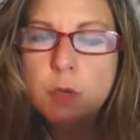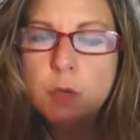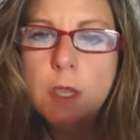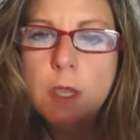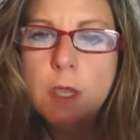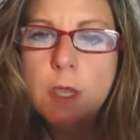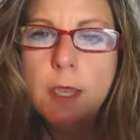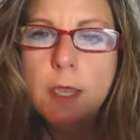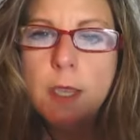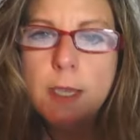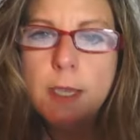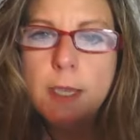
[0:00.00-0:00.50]

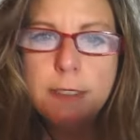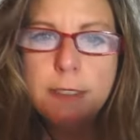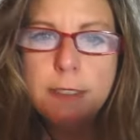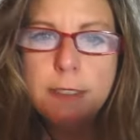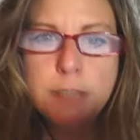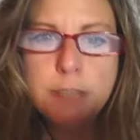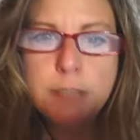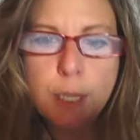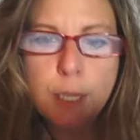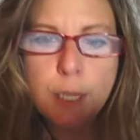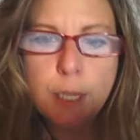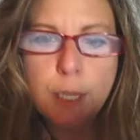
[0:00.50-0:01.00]
any
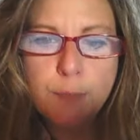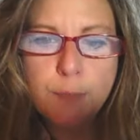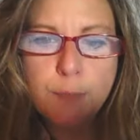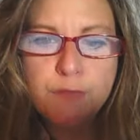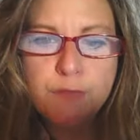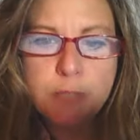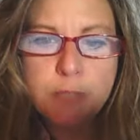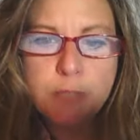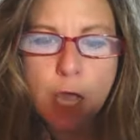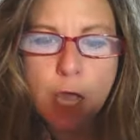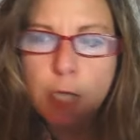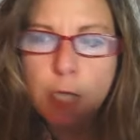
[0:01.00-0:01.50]
type of
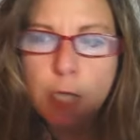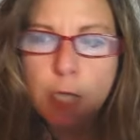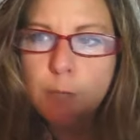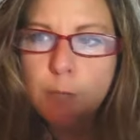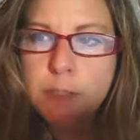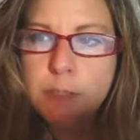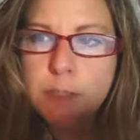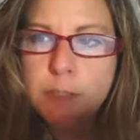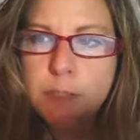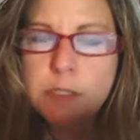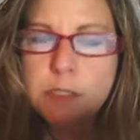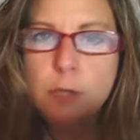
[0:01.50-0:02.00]
documents
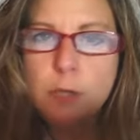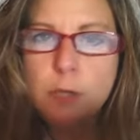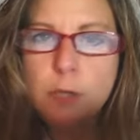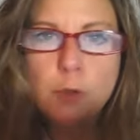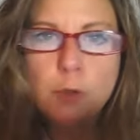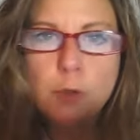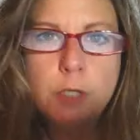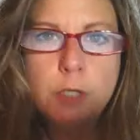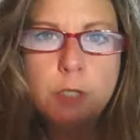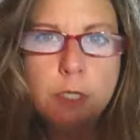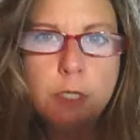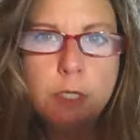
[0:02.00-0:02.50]
that you're going to
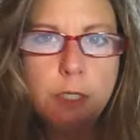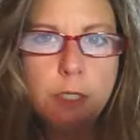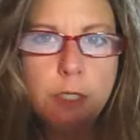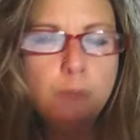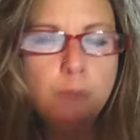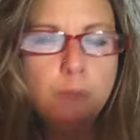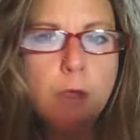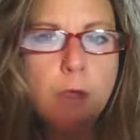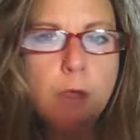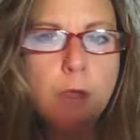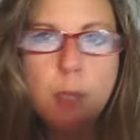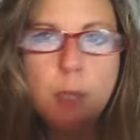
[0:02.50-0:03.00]
need
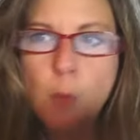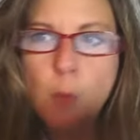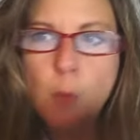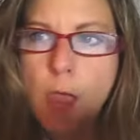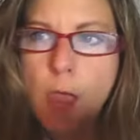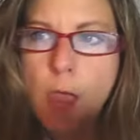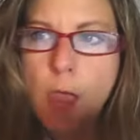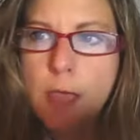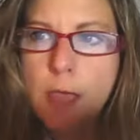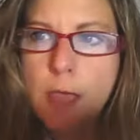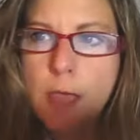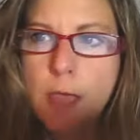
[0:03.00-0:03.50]
right away
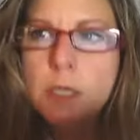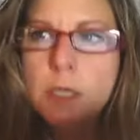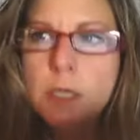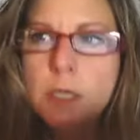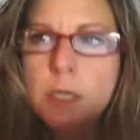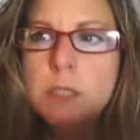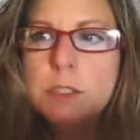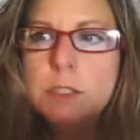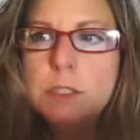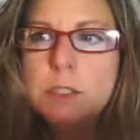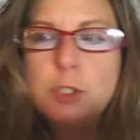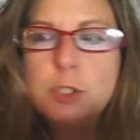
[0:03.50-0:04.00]
to
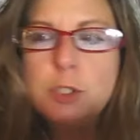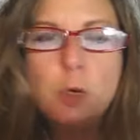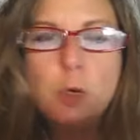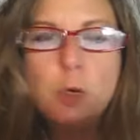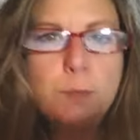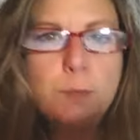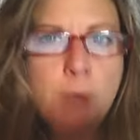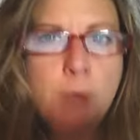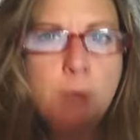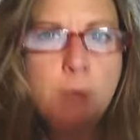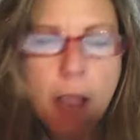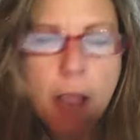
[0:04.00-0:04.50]
start
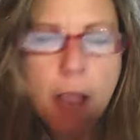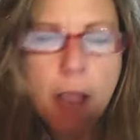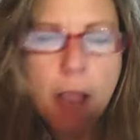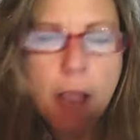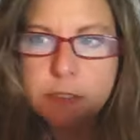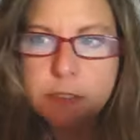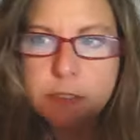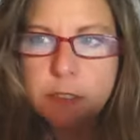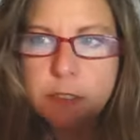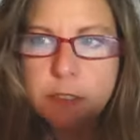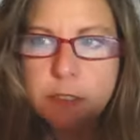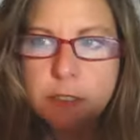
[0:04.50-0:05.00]

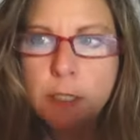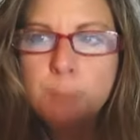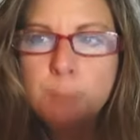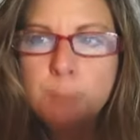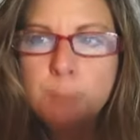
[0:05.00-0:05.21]
practicing